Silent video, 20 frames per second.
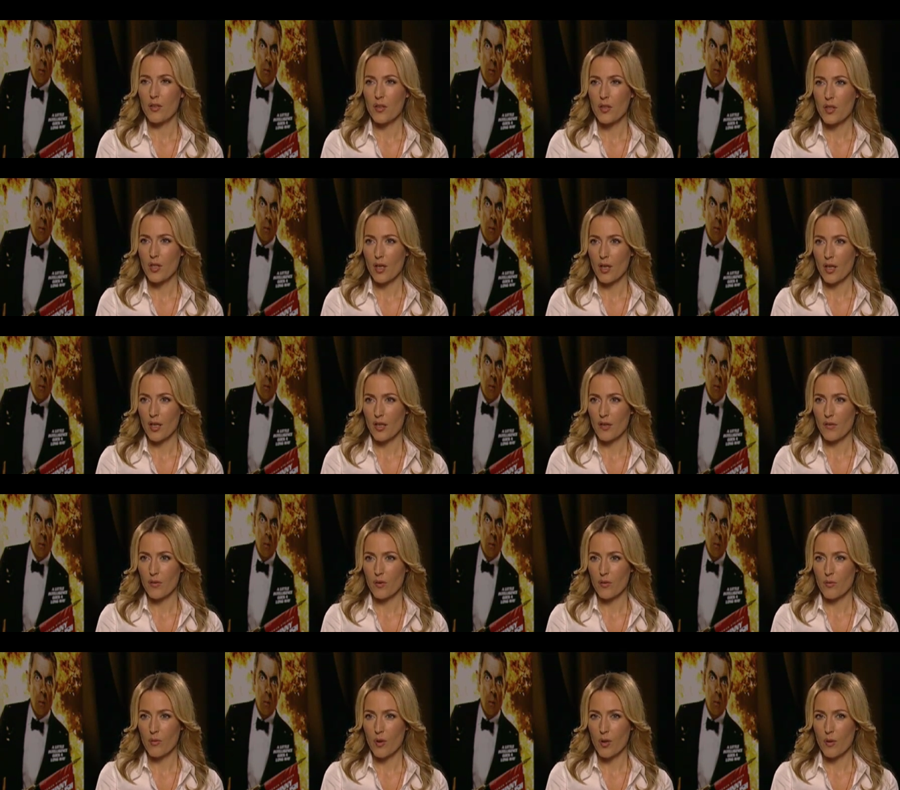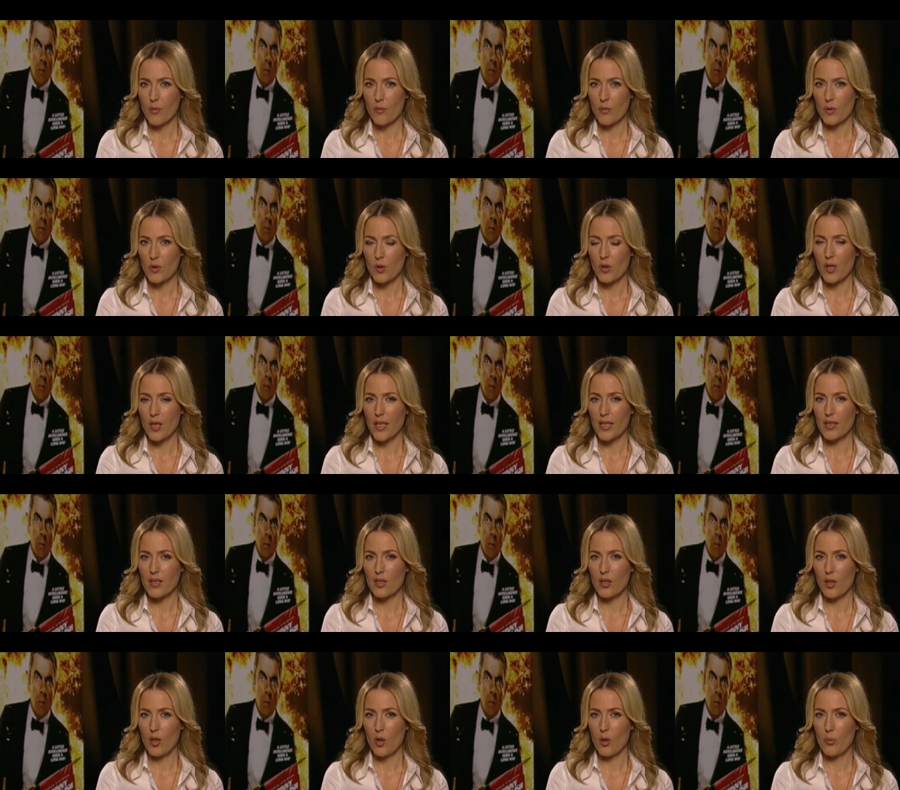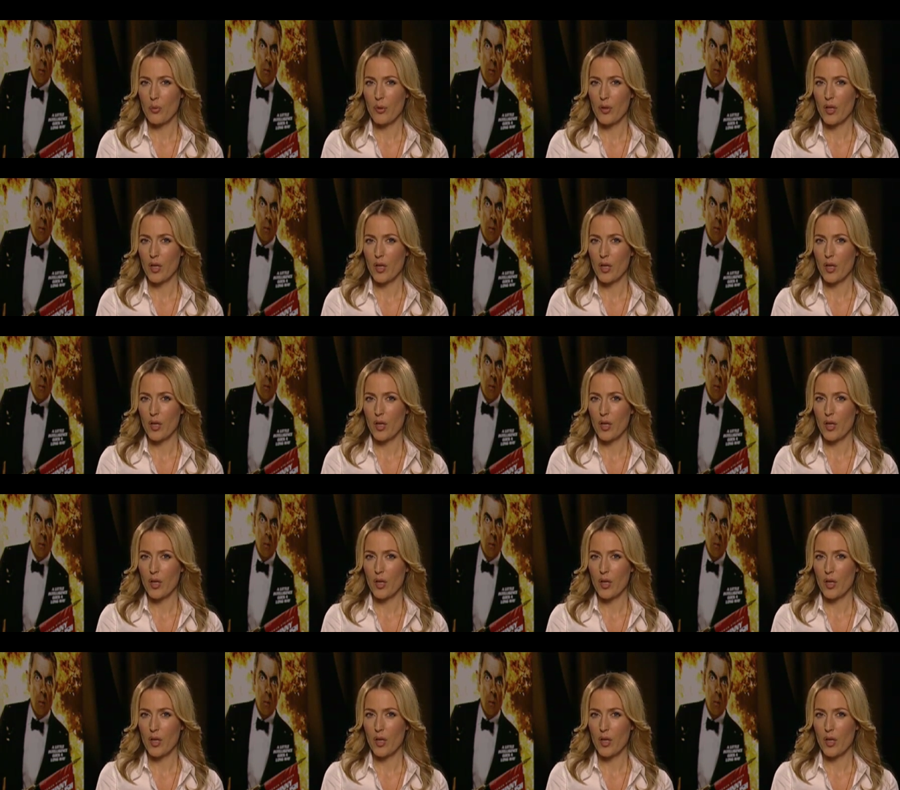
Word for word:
Speaker 1: side of the room trying to open